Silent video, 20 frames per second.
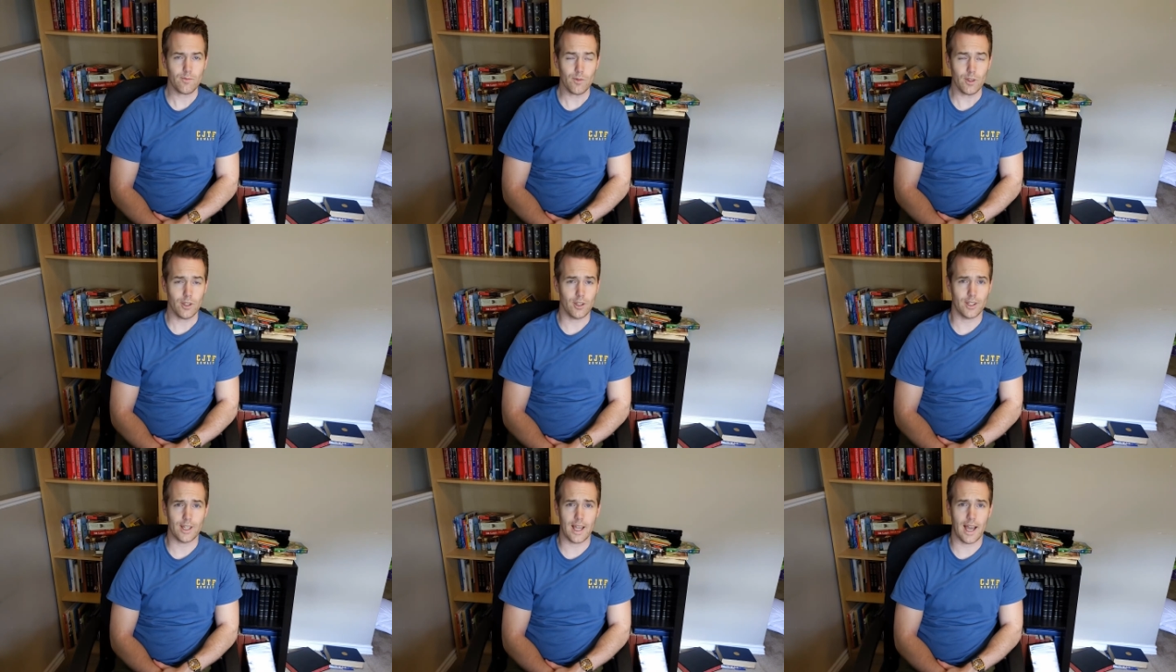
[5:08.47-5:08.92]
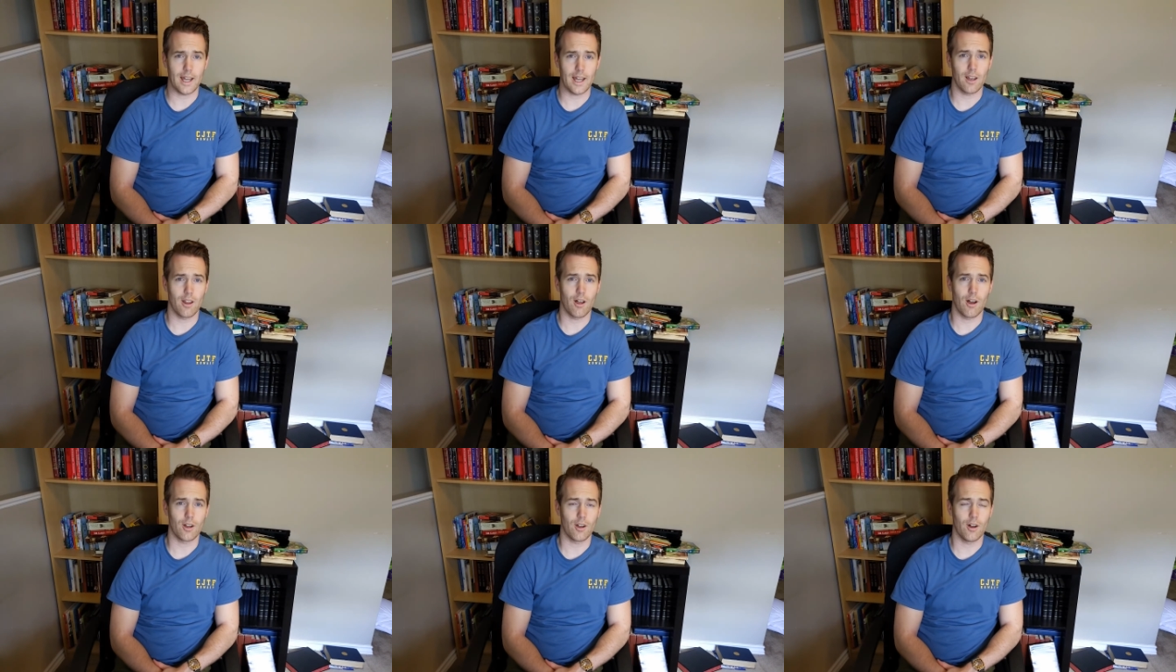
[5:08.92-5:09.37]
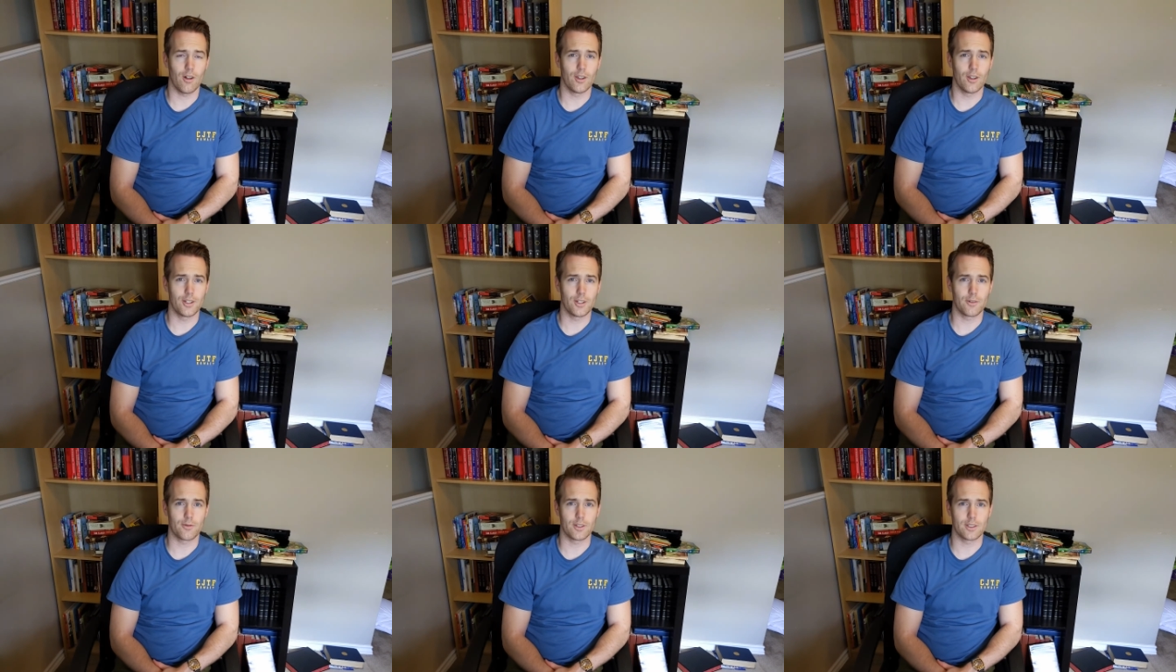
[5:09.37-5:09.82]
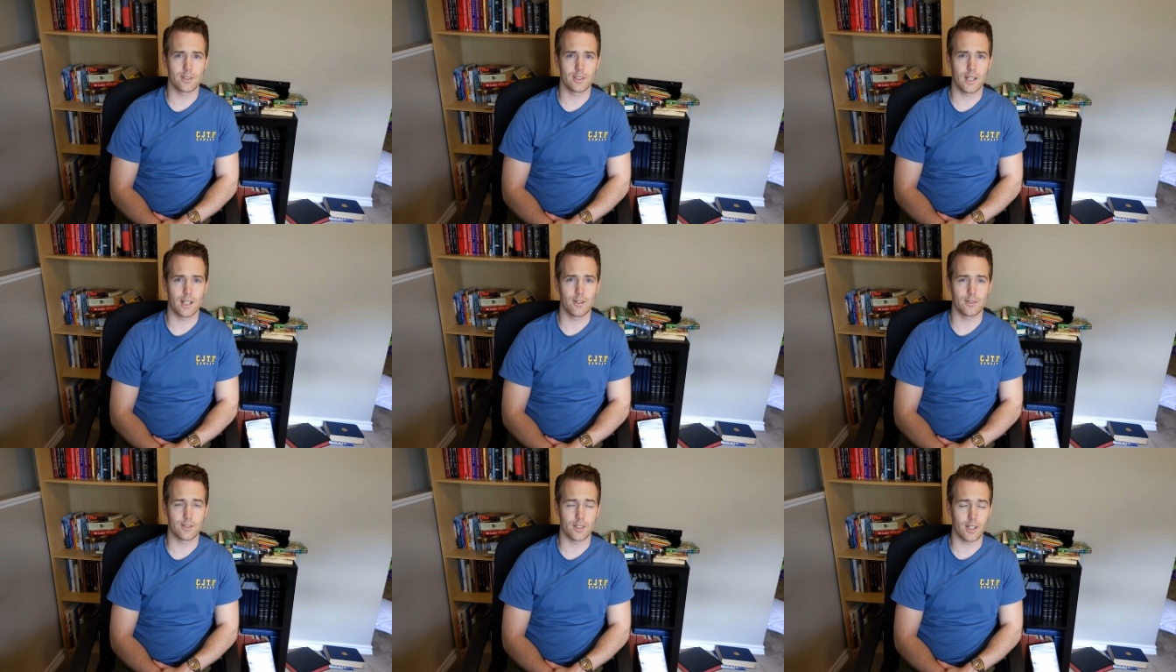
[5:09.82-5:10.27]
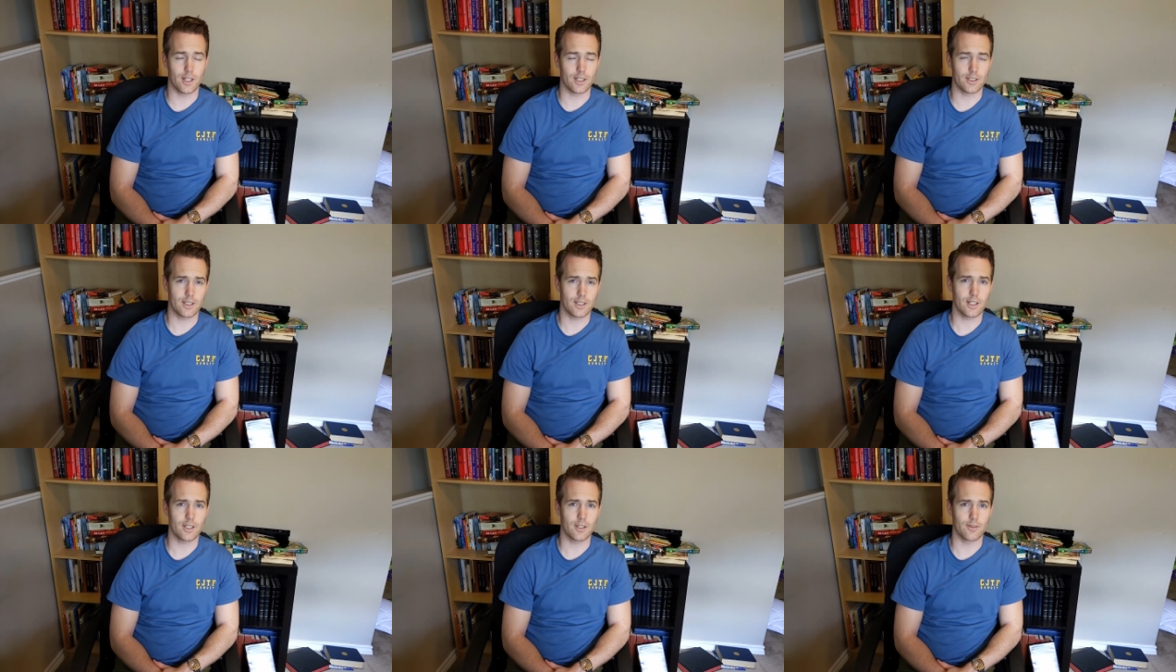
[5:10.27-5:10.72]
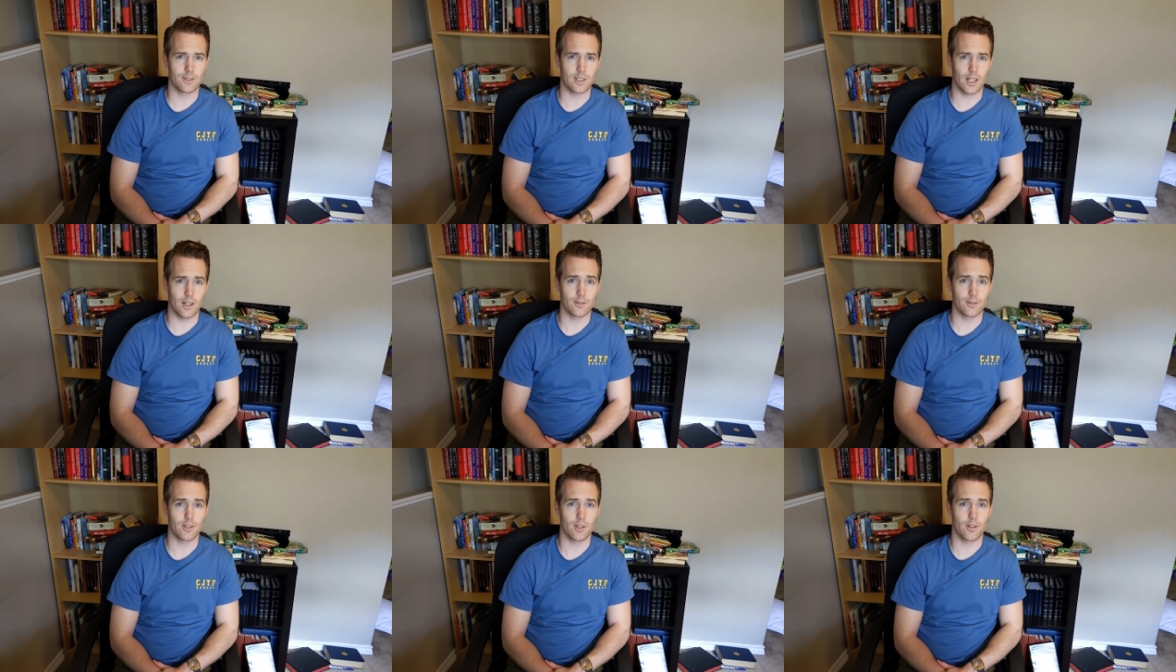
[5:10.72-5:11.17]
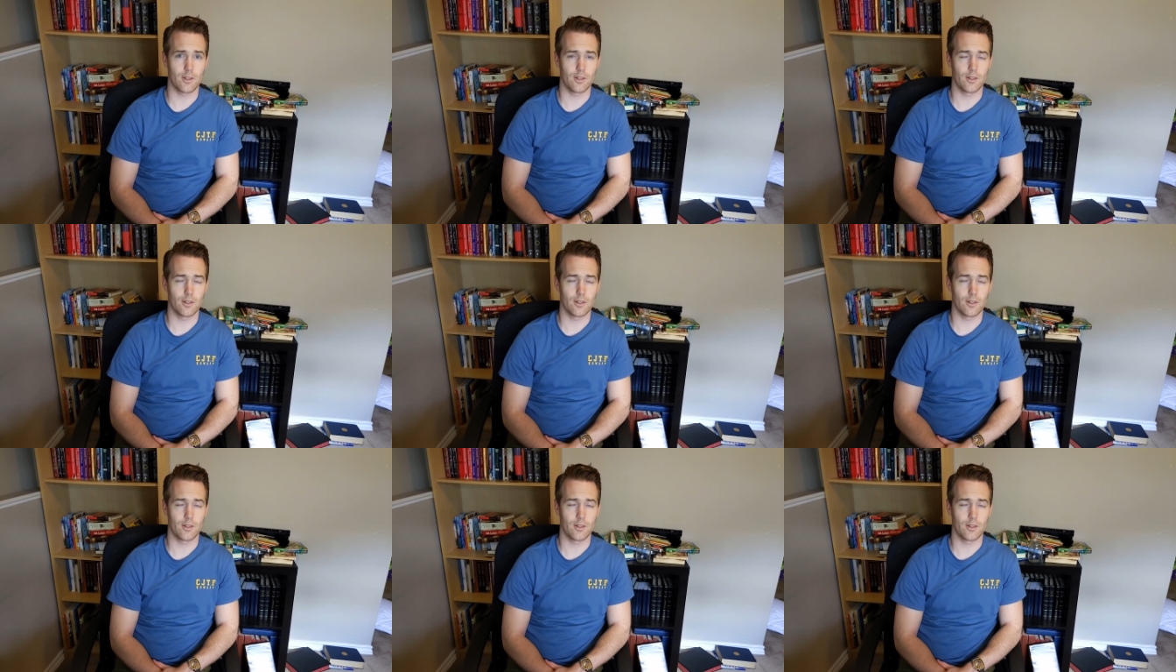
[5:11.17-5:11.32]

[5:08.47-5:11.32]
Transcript: you catalog all the different sounds, the distinctive sounds,